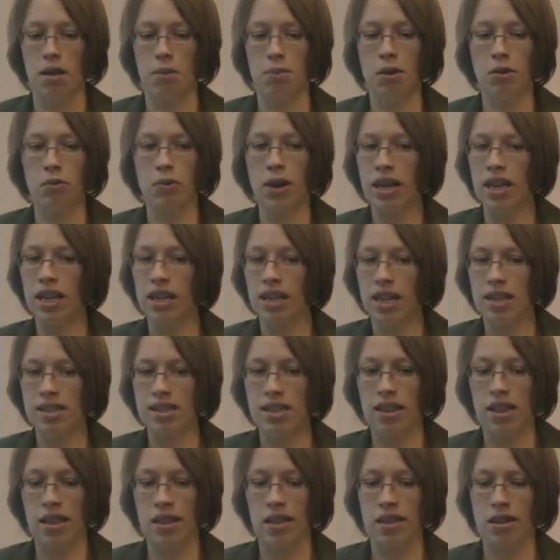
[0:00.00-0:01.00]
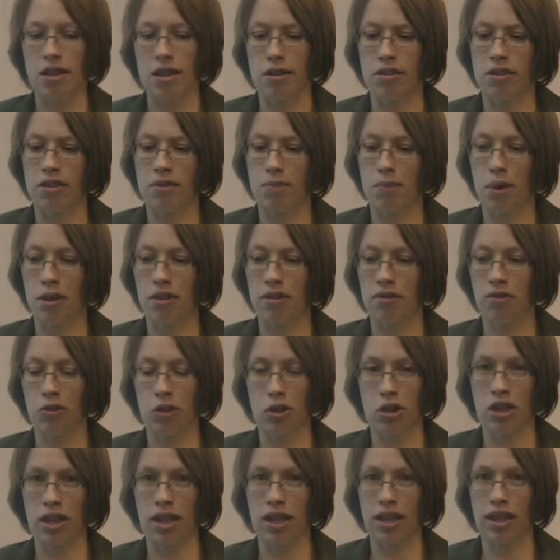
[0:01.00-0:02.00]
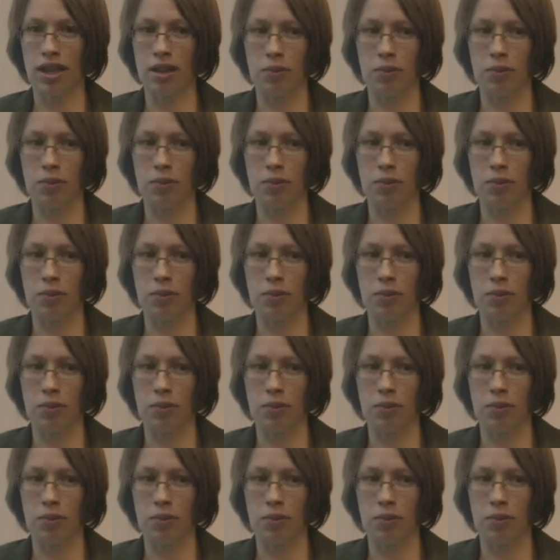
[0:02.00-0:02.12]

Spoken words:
But recognizing that's part of learning.